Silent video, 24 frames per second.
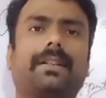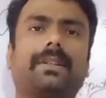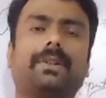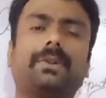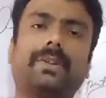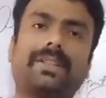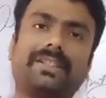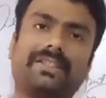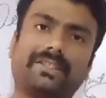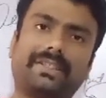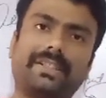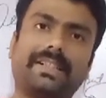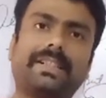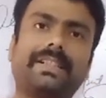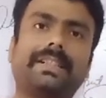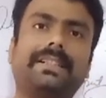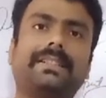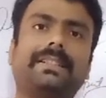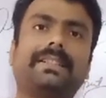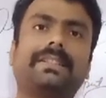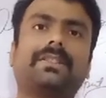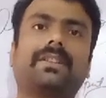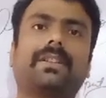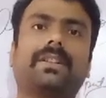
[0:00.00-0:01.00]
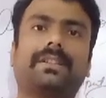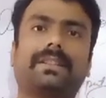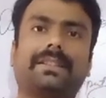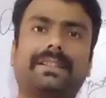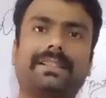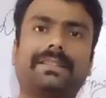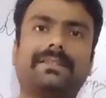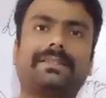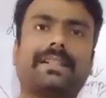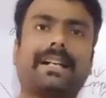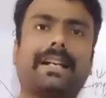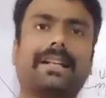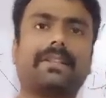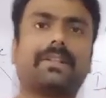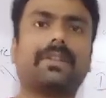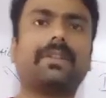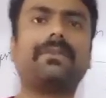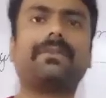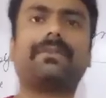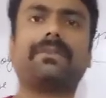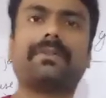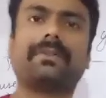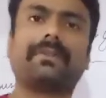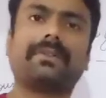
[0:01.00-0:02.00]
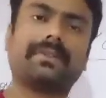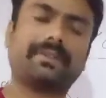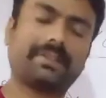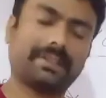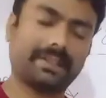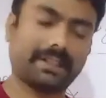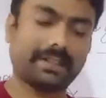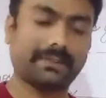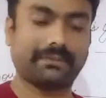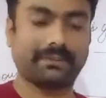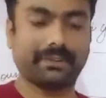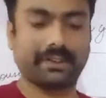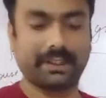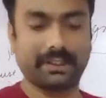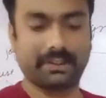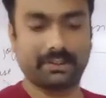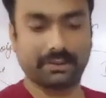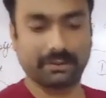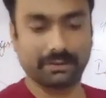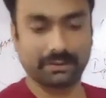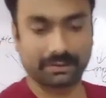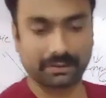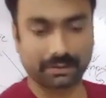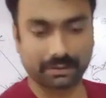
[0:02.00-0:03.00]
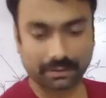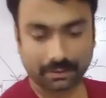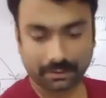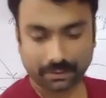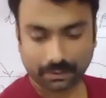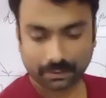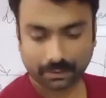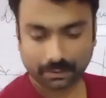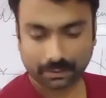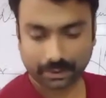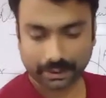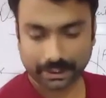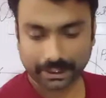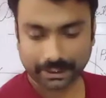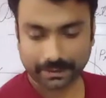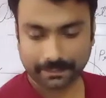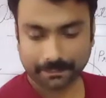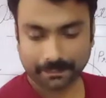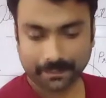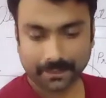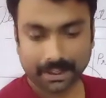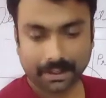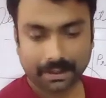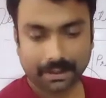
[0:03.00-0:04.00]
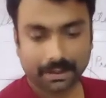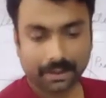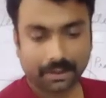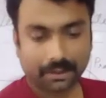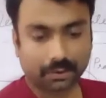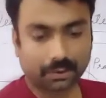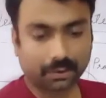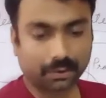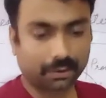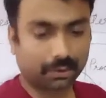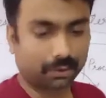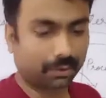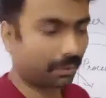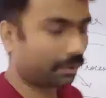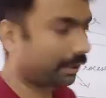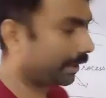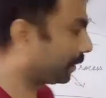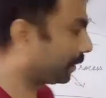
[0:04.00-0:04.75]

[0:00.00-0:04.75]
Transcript: studying these kind of definitions. Okay, so storage